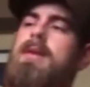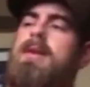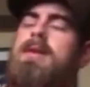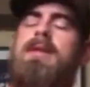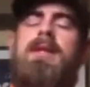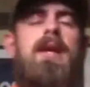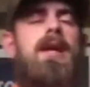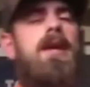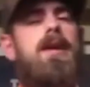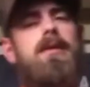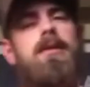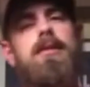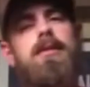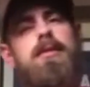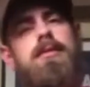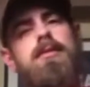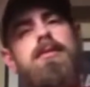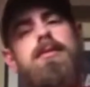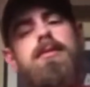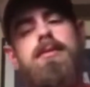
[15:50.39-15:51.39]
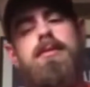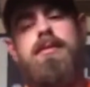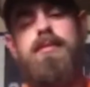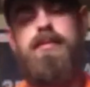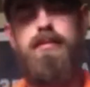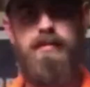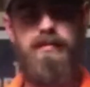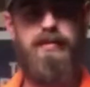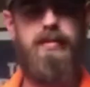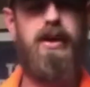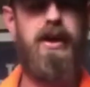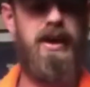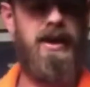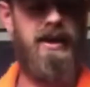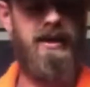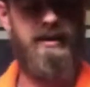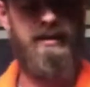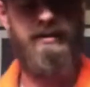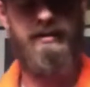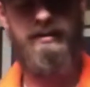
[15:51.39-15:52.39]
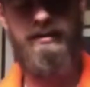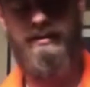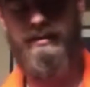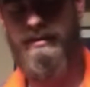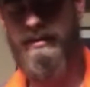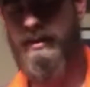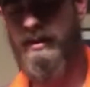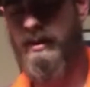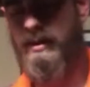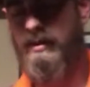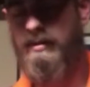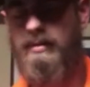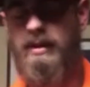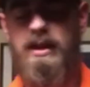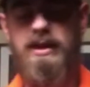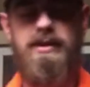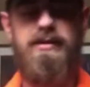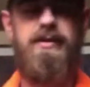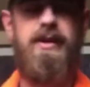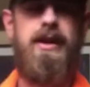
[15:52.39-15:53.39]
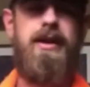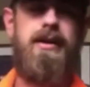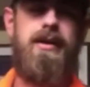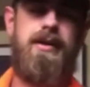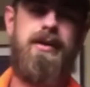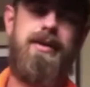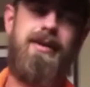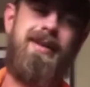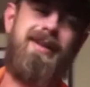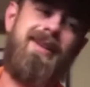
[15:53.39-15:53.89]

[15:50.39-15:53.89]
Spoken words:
it's a Halo brand rangefinder.